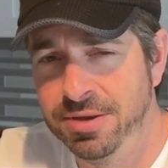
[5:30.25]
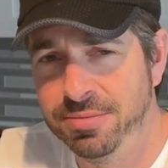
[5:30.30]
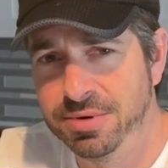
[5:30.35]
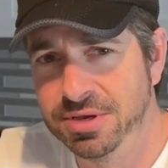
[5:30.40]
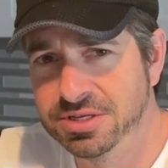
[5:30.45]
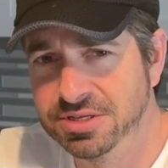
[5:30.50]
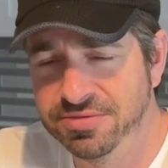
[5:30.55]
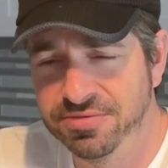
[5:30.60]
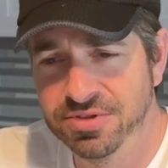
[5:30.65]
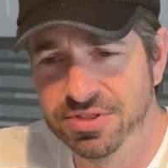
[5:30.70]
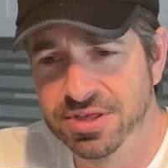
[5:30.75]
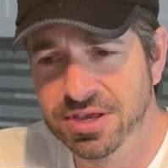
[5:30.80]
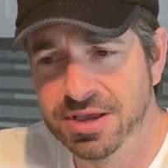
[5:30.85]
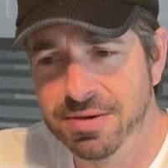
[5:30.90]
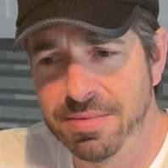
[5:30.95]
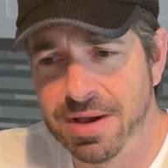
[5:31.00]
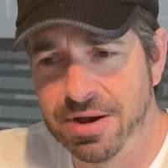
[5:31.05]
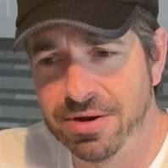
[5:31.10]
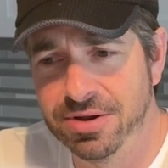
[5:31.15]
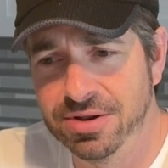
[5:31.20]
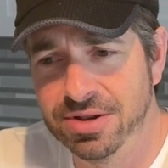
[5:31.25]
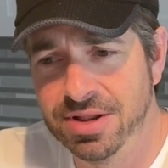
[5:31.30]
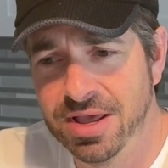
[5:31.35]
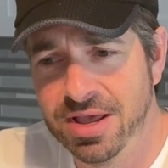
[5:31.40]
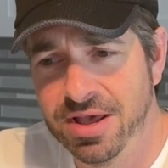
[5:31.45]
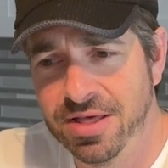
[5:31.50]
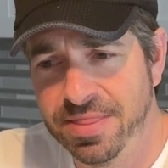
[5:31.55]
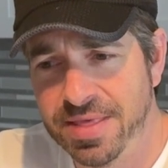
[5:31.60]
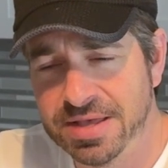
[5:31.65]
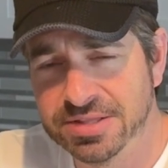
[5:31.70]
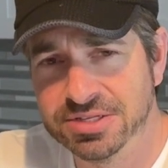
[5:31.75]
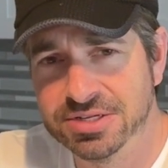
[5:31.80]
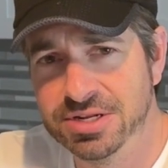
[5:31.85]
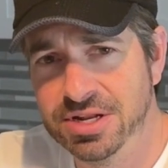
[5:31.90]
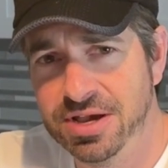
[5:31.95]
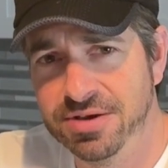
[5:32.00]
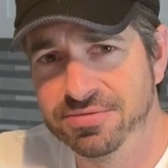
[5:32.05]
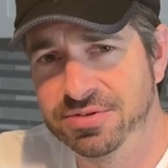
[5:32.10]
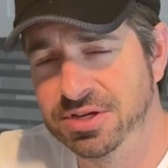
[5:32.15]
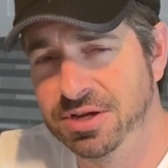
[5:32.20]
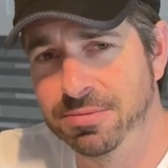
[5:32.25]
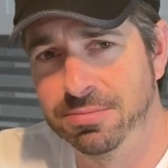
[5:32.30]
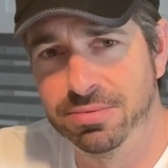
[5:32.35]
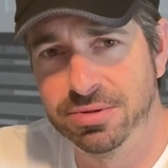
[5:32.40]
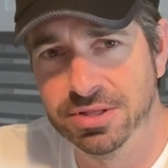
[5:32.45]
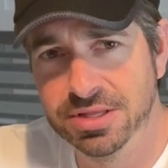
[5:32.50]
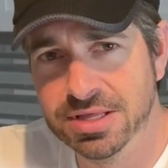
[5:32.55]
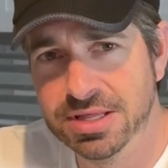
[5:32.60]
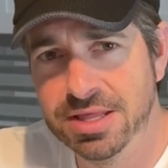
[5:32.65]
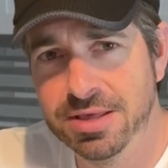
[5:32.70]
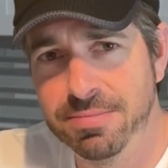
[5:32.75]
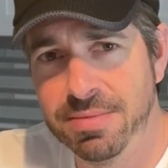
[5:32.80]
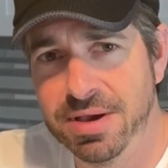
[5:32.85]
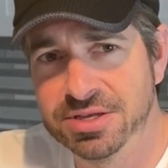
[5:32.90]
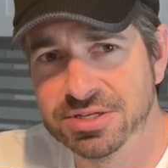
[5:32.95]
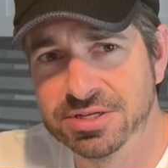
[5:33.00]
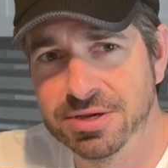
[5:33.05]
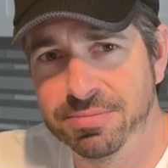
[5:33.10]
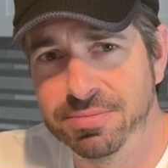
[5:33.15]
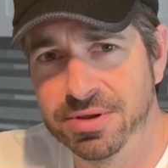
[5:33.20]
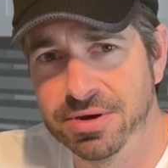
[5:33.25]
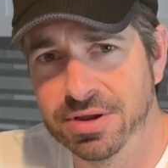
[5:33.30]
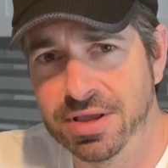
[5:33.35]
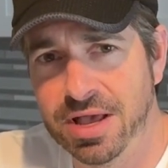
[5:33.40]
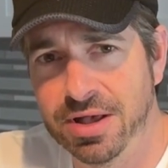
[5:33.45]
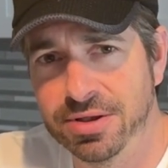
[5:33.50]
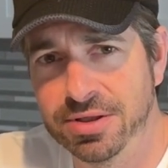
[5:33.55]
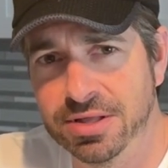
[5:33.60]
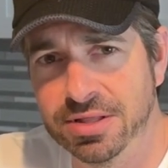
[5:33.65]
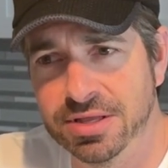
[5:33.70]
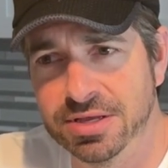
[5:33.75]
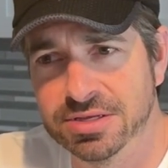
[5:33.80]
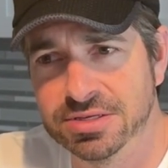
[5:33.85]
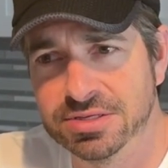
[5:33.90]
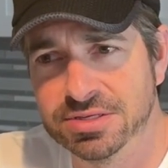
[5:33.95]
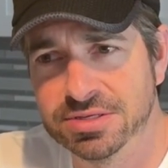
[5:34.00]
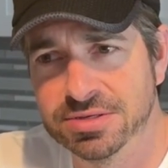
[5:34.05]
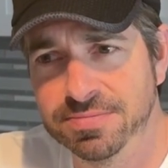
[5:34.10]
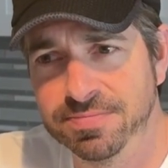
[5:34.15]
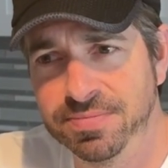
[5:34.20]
Because if you think about it, that's enough to completely mess up their calculus.